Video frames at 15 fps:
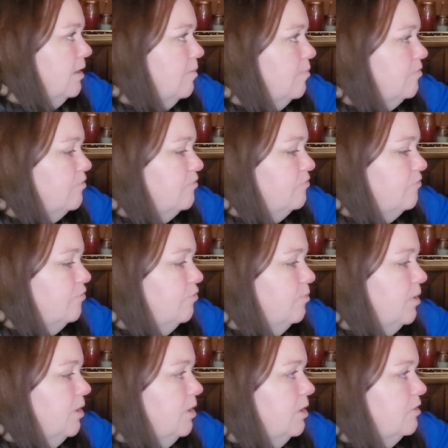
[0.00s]
I'm
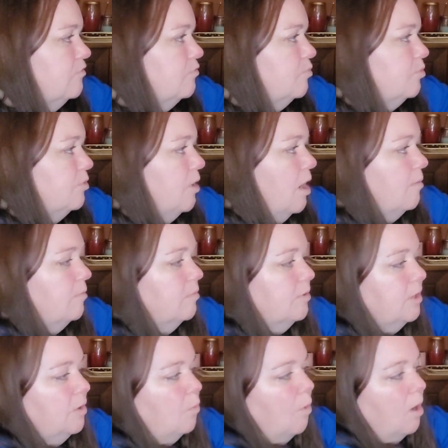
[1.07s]
assuming it's probably
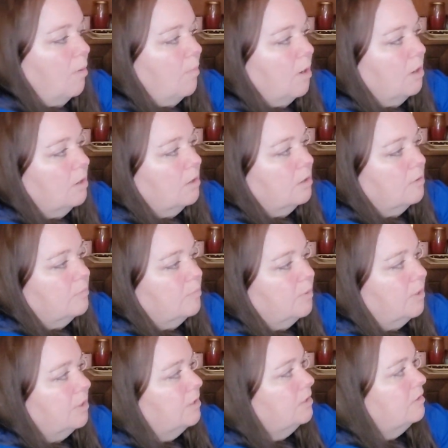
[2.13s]
a Walmart,
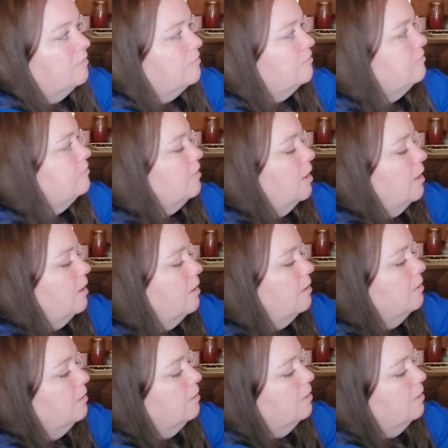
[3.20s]
but it doesn't say.